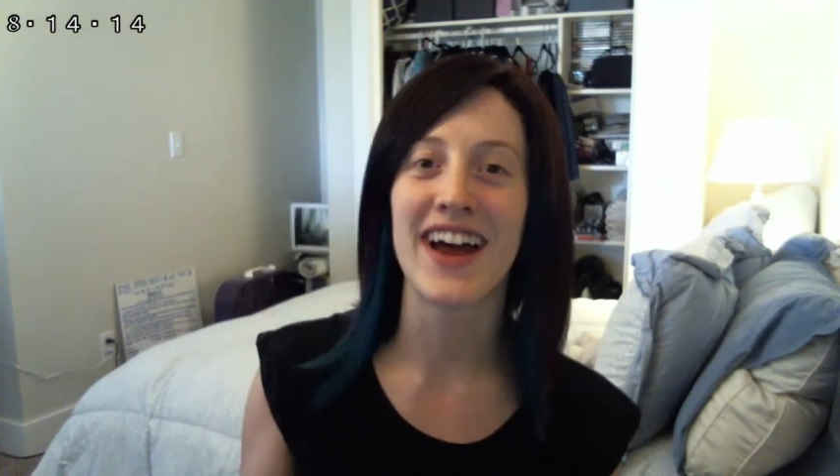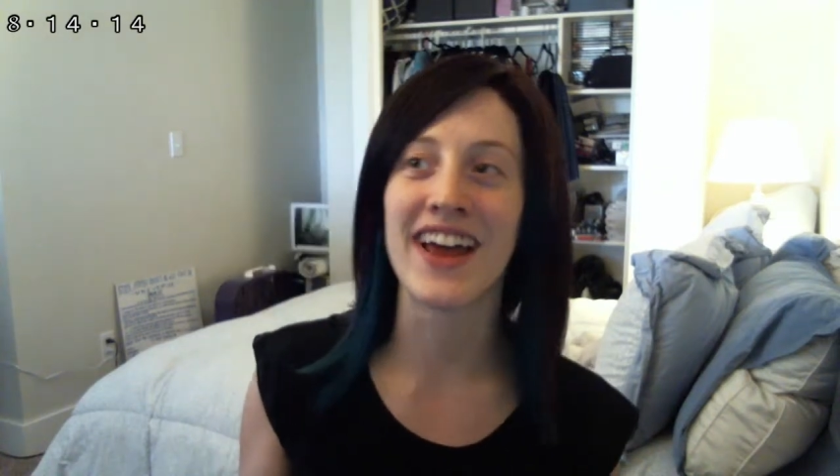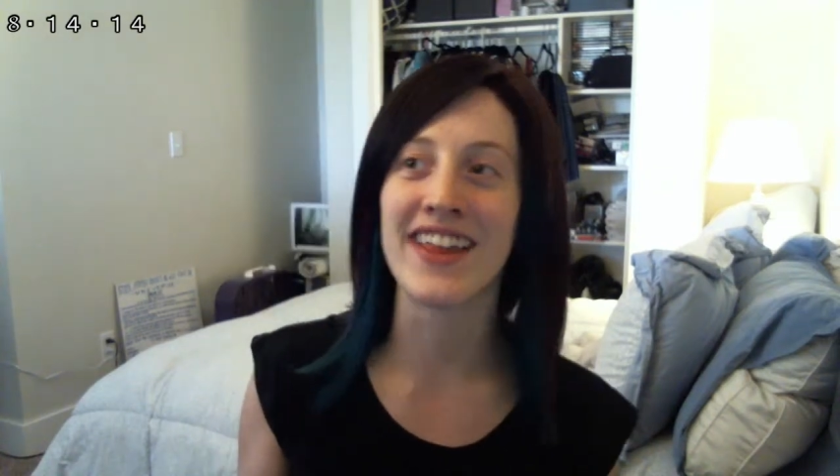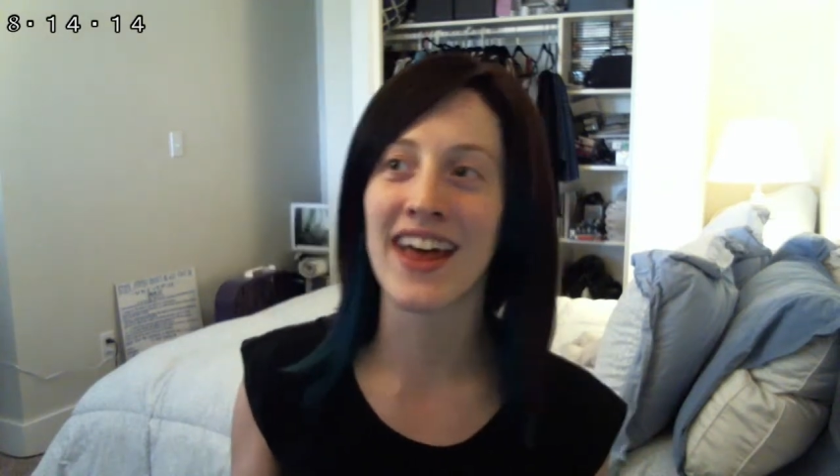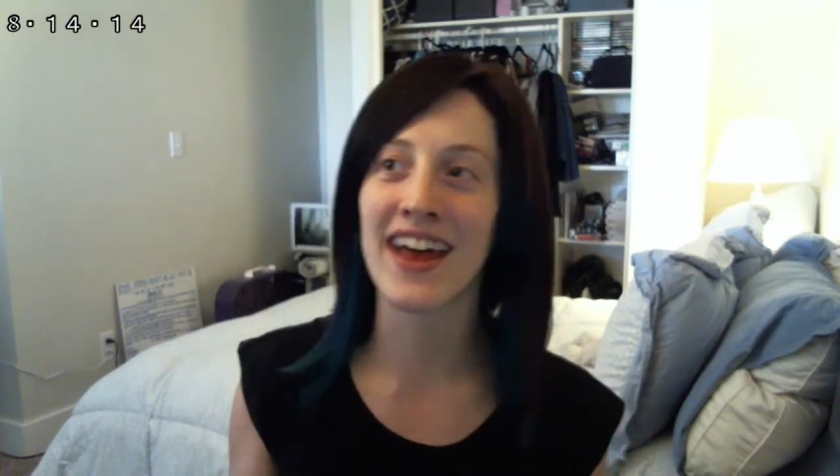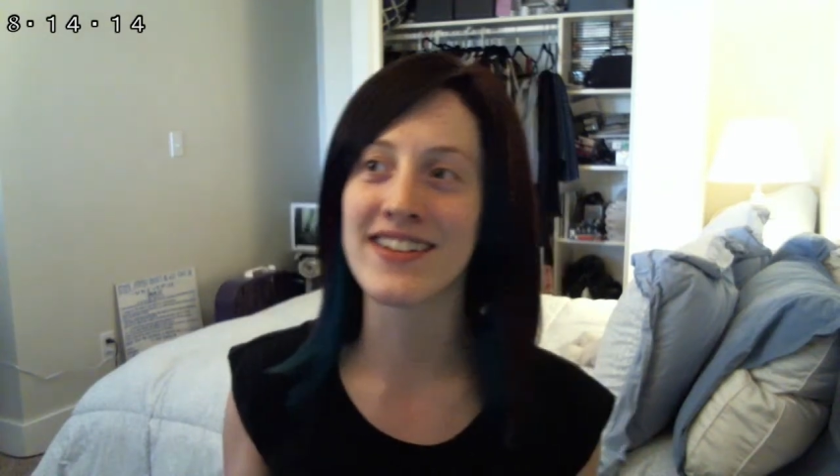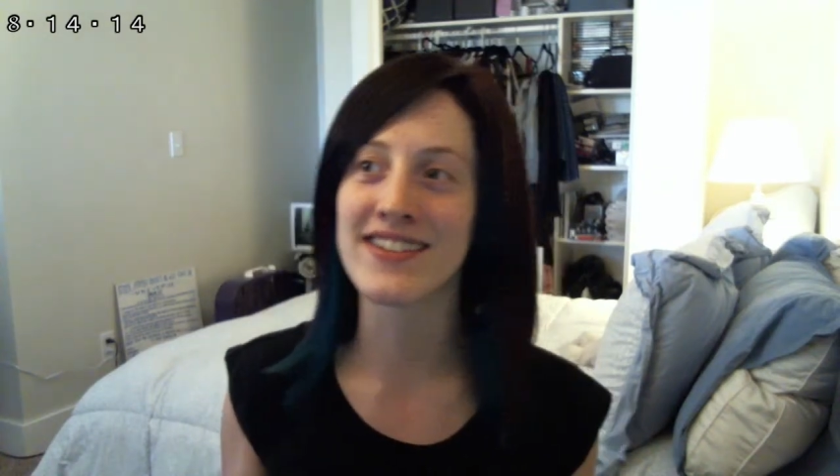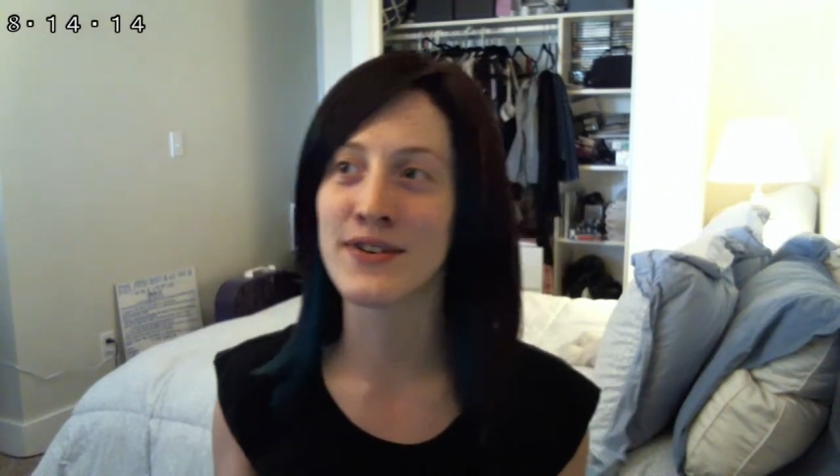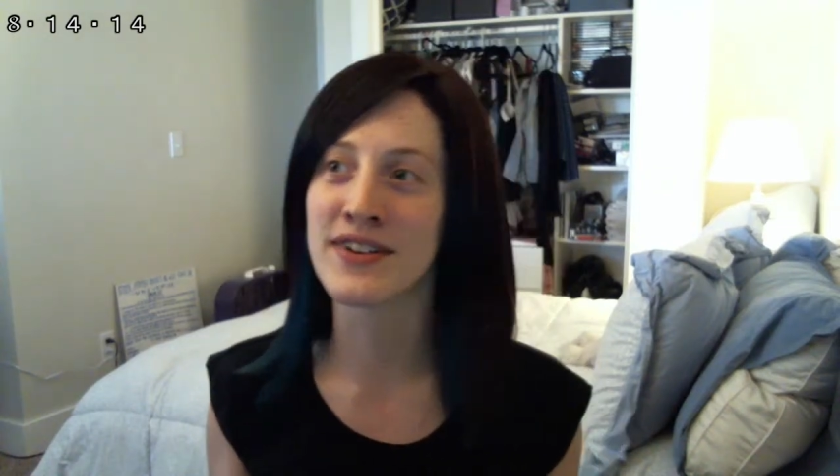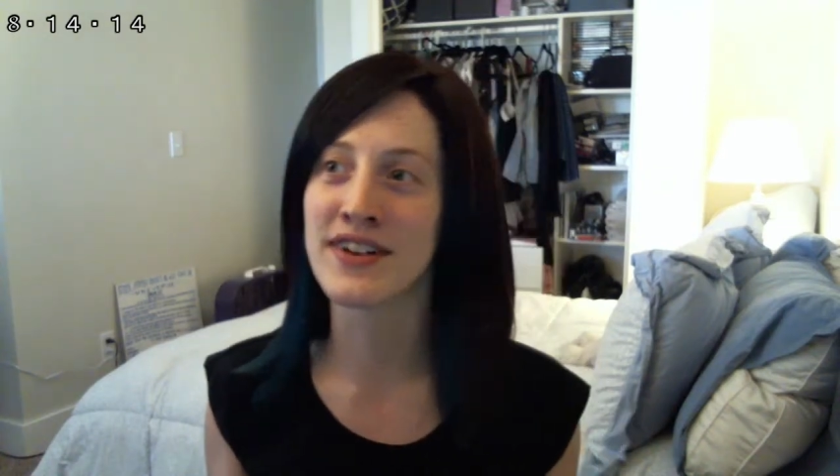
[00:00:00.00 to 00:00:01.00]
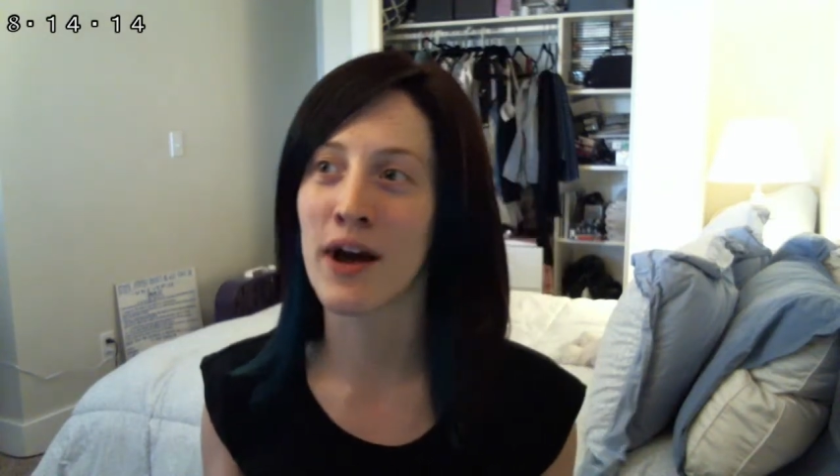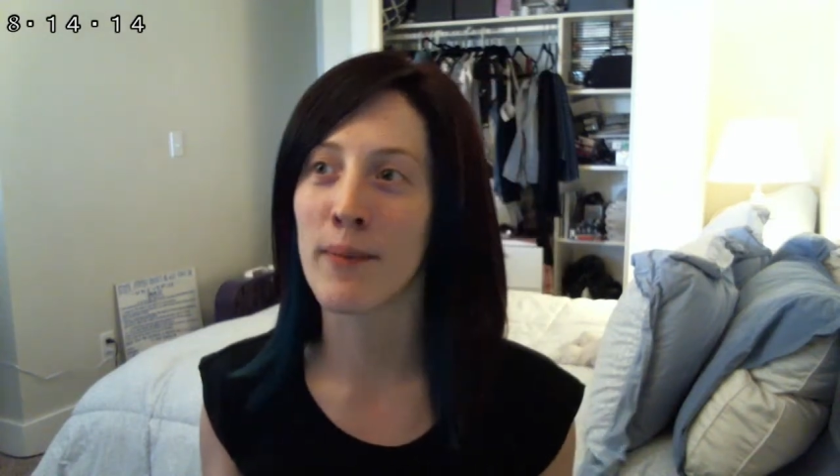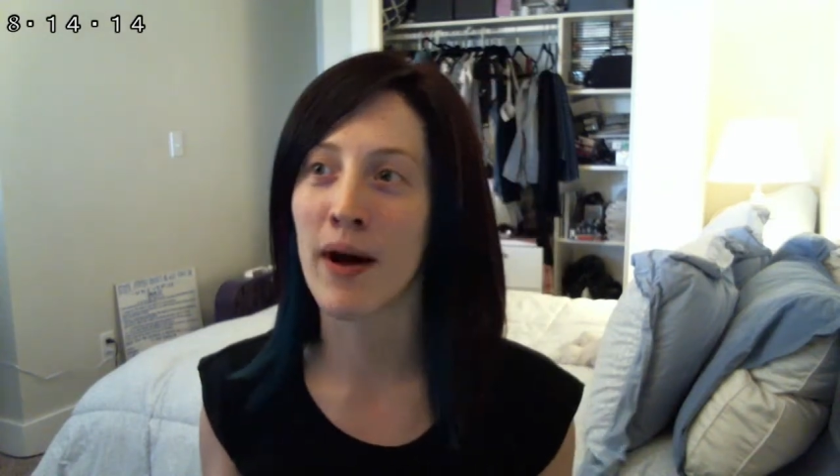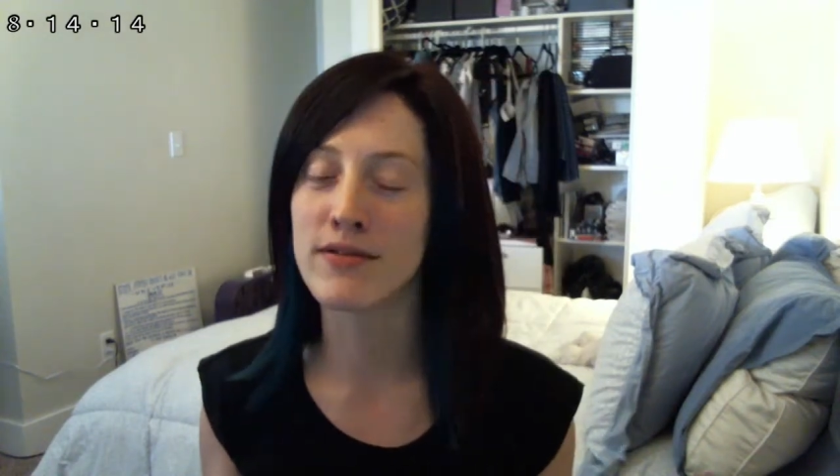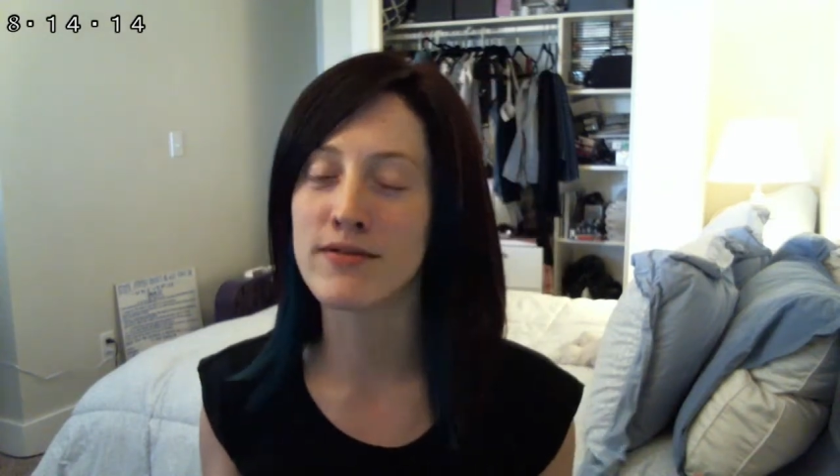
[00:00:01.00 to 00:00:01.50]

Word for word: and that's going to come out